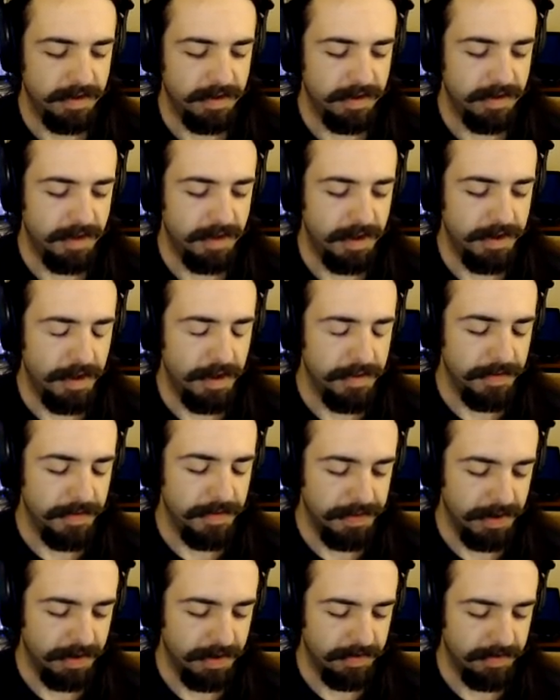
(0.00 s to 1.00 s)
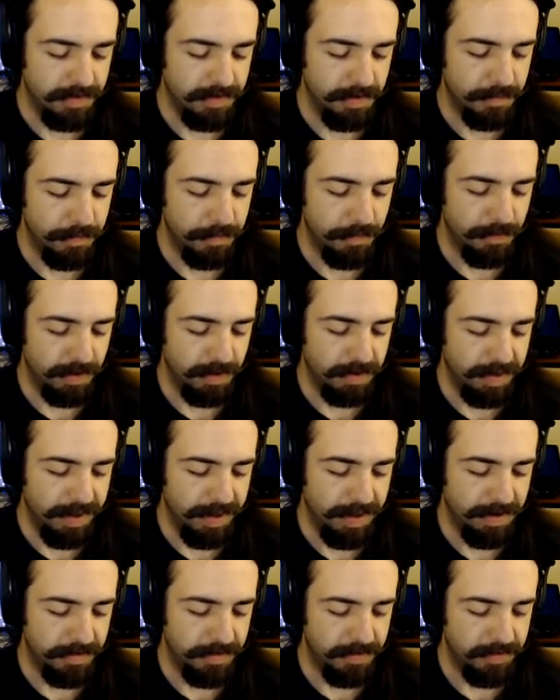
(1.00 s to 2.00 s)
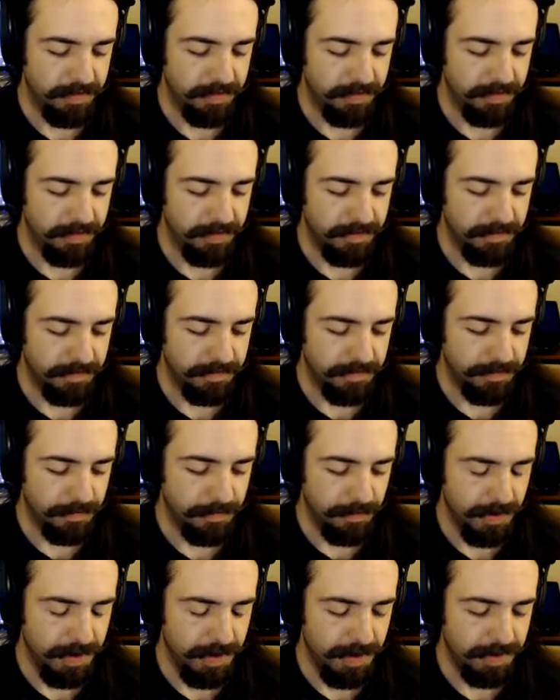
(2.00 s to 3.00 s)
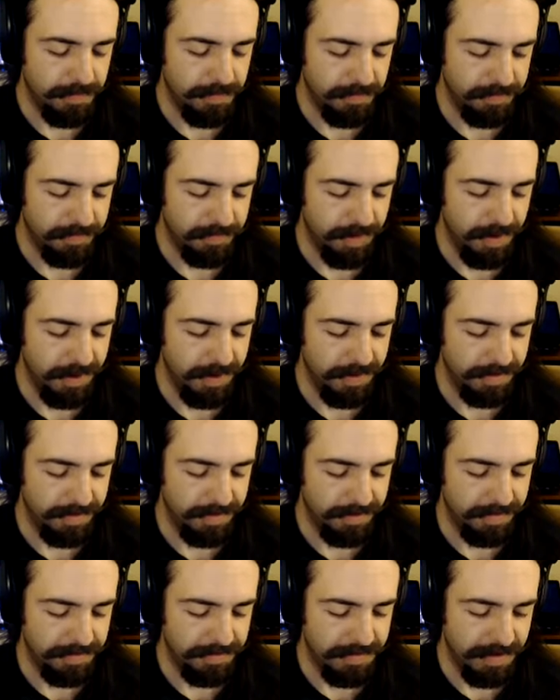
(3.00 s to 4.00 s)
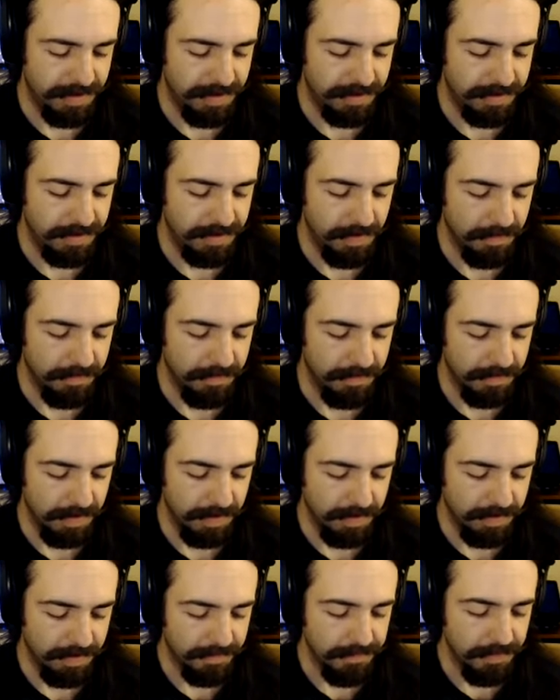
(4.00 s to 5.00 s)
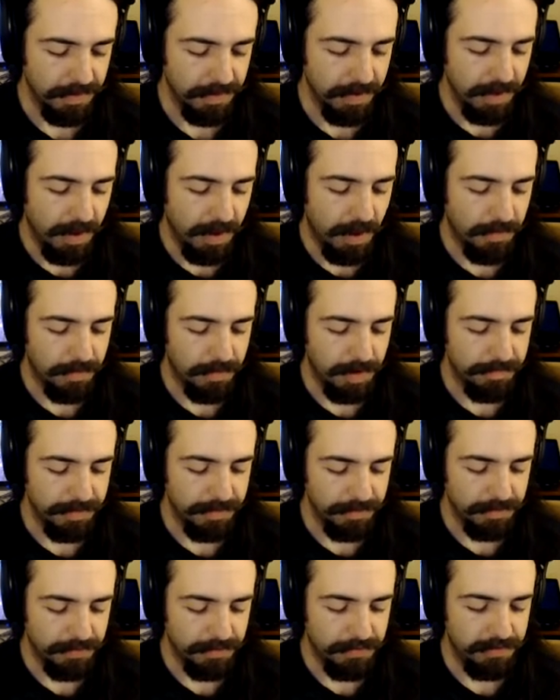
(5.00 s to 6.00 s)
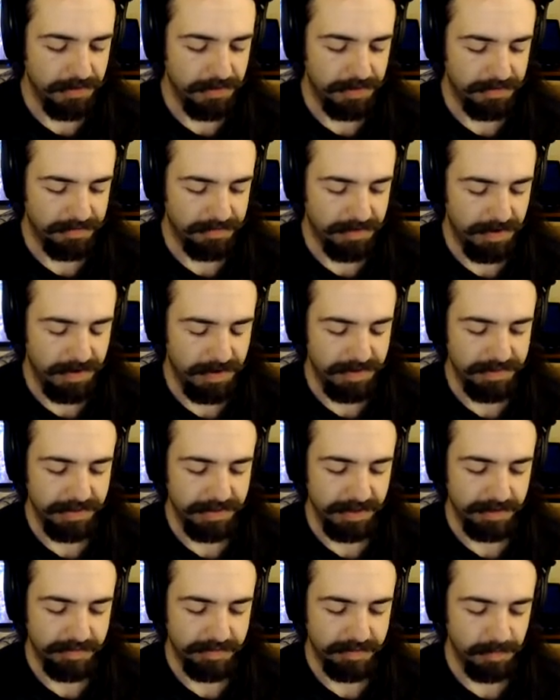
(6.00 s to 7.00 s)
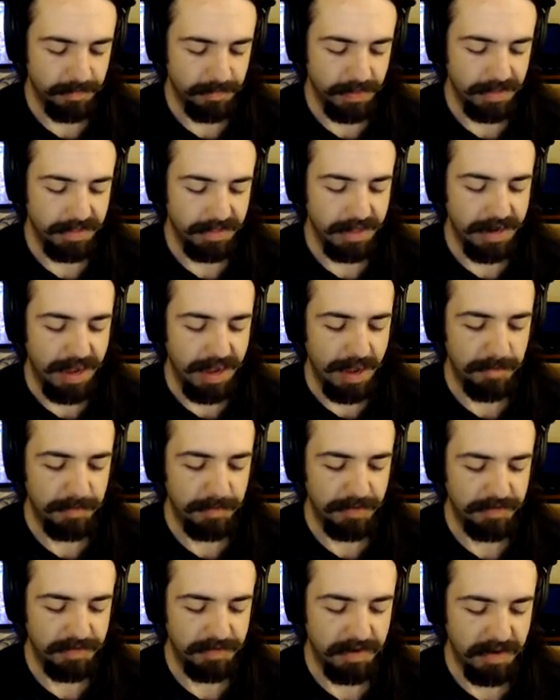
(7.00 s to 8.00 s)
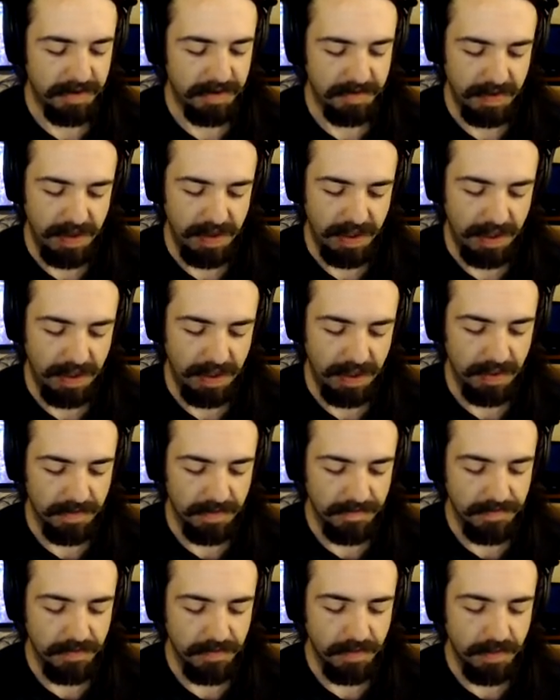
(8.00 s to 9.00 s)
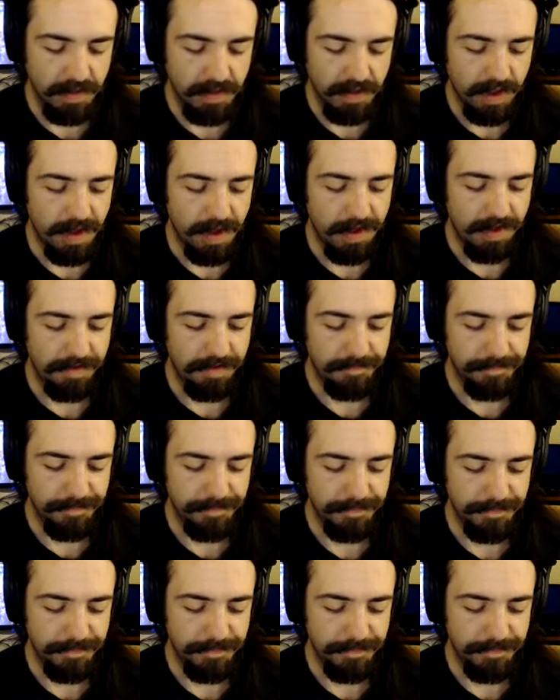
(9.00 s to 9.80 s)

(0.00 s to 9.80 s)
another thing to point out, from what I understand, is that like a revolution is not like something that happens in a day. Um,